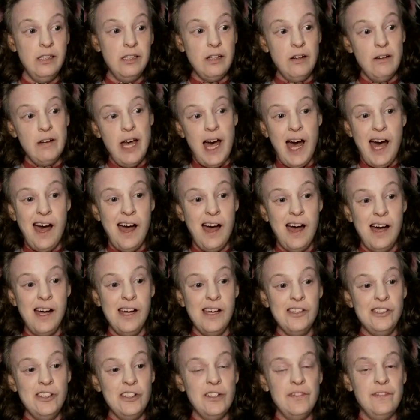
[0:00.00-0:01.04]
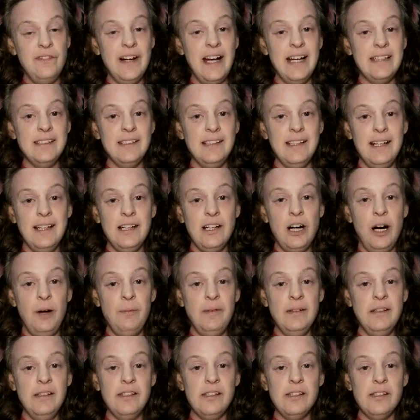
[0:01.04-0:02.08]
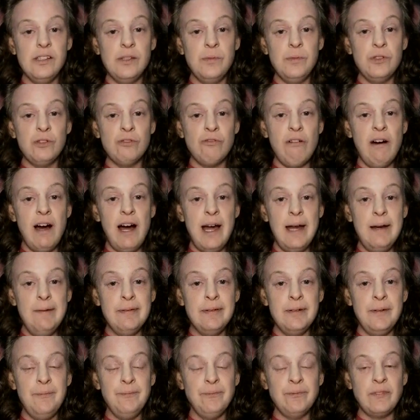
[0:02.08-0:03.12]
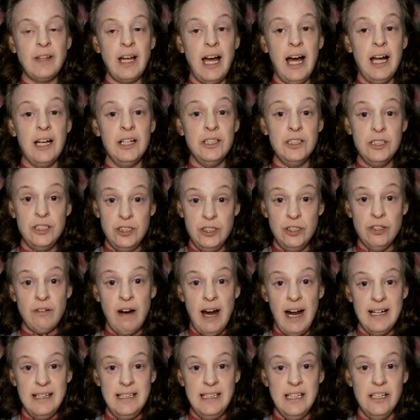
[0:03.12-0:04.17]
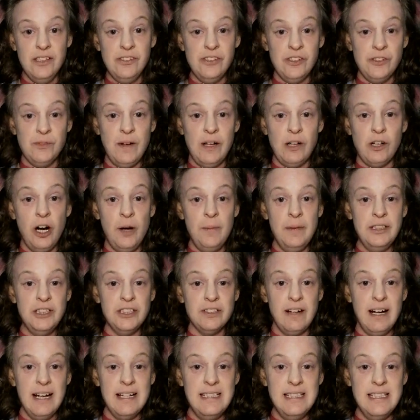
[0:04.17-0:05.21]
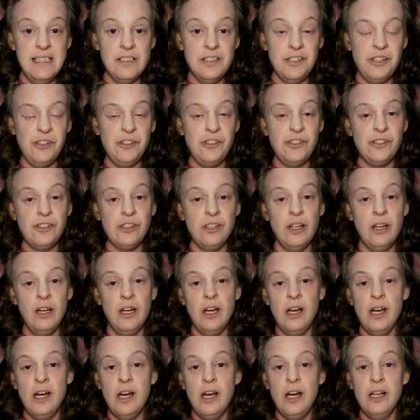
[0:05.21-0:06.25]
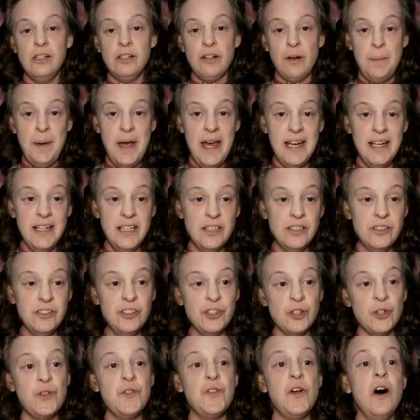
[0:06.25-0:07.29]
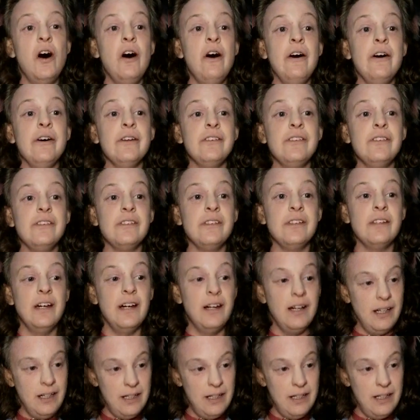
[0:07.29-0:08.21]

So, yeah. So, don't forget to like, comment, and subscribe, and your ideas as well. Comment your ideas, your opinions, your thoughts.